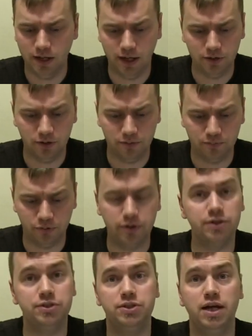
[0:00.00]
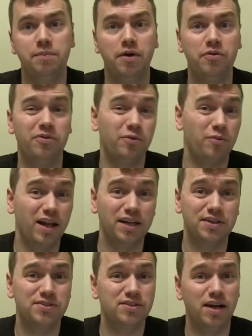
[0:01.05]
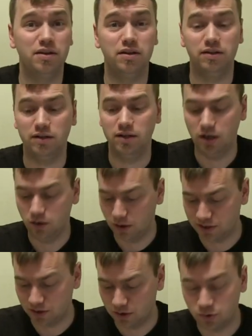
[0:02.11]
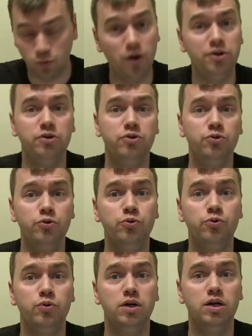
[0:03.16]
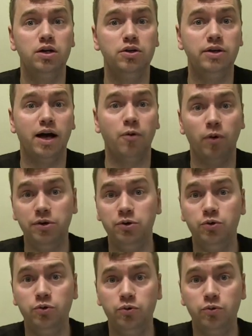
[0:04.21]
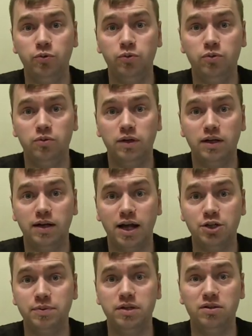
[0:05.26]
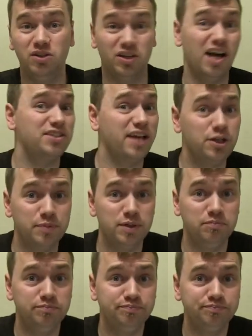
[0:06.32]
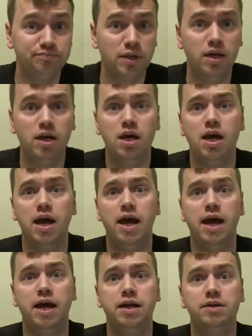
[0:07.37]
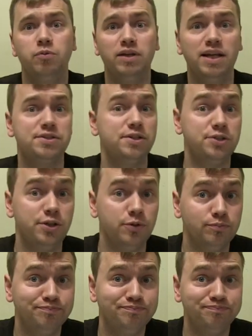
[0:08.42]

and you're in pretty good shape. Other than the relics and there's one new, you got 1 new henchman, you lost a henchman, and 1 less HQ.